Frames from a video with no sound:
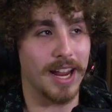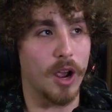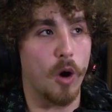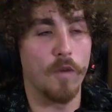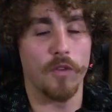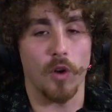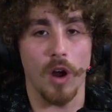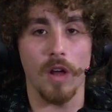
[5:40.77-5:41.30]

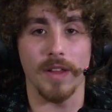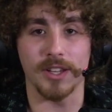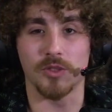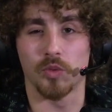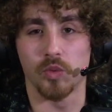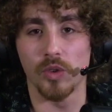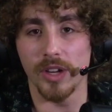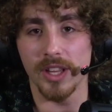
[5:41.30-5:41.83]
Overall, it's
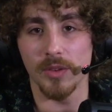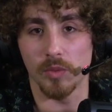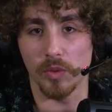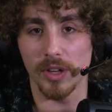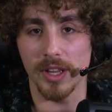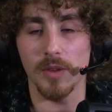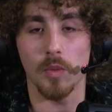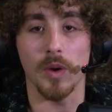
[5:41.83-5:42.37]
really,
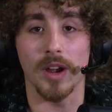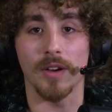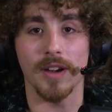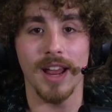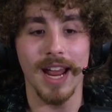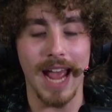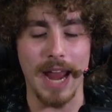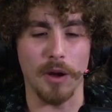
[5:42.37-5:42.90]
really
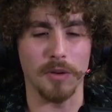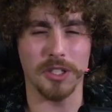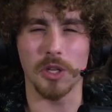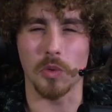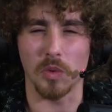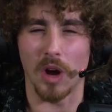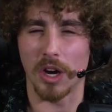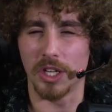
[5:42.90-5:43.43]
weird and
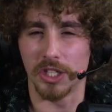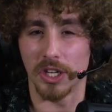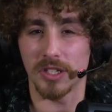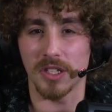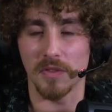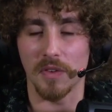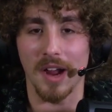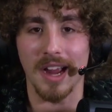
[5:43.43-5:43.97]
also
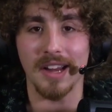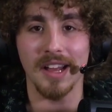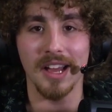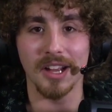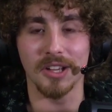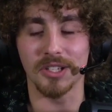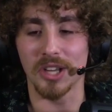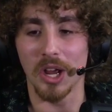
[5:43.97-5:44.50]
unjustified
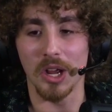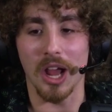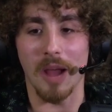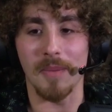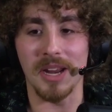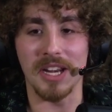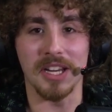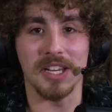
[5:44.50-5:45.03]
because, I
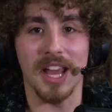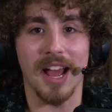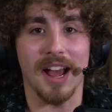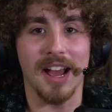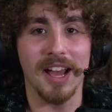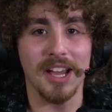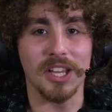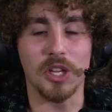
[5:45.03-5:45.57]
mean,
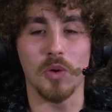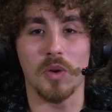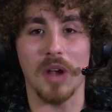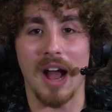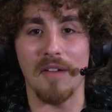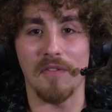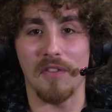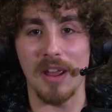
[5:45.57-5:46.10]
yeah, you
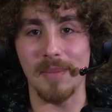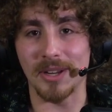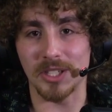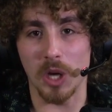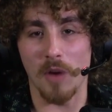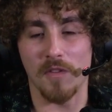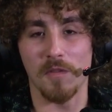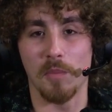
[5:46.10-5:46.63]
got famous
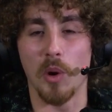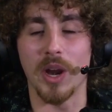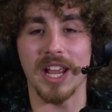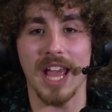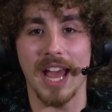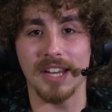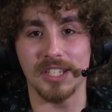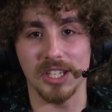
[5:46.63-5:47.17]
off of
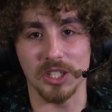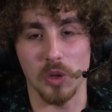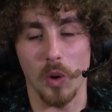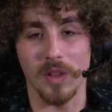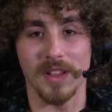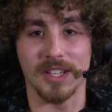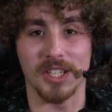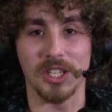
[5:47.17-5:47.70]
putting heads in
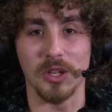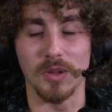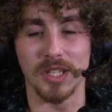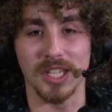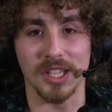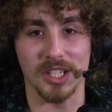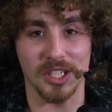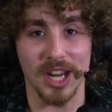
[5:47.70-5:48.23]
toilets and
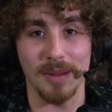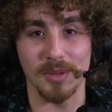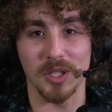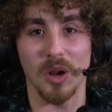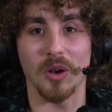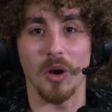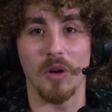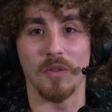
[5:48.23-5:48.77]
using the same
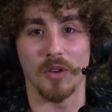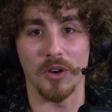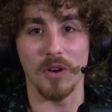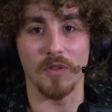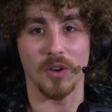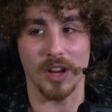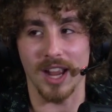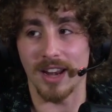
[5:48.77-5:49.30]
song over and
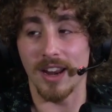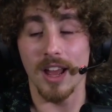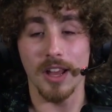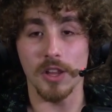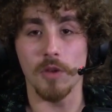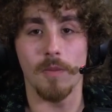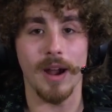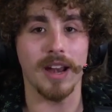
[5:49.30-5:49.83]
over again.
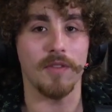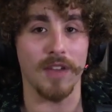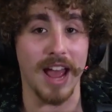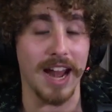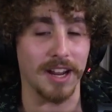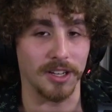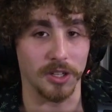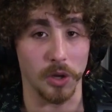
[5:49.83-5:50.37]
You might have
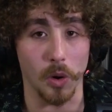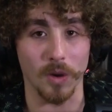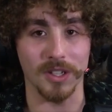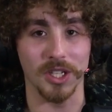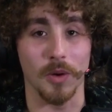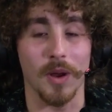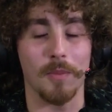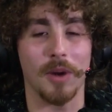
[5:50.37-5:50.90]
added lore
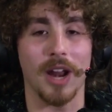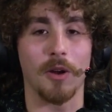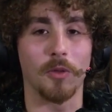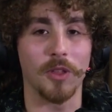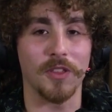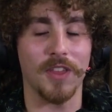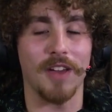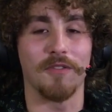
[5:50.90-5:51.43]
to it, but I don't
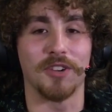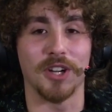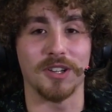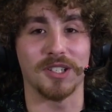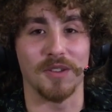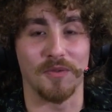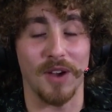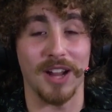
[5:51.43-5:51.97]
think that
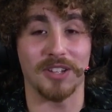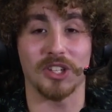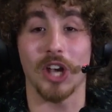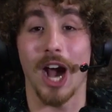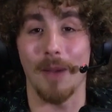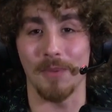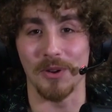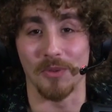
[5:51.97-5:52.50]
justifies
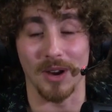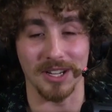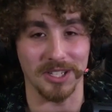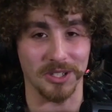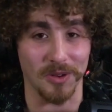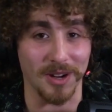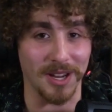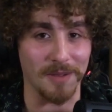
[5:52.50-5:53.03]
copyright
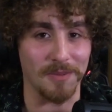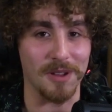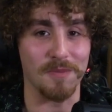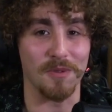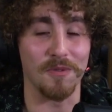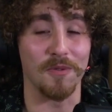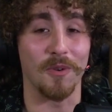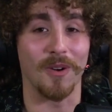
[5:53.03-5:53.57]
striking
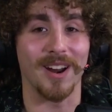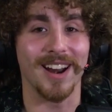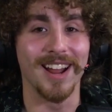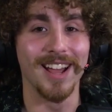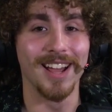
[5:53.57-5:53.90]
people for it.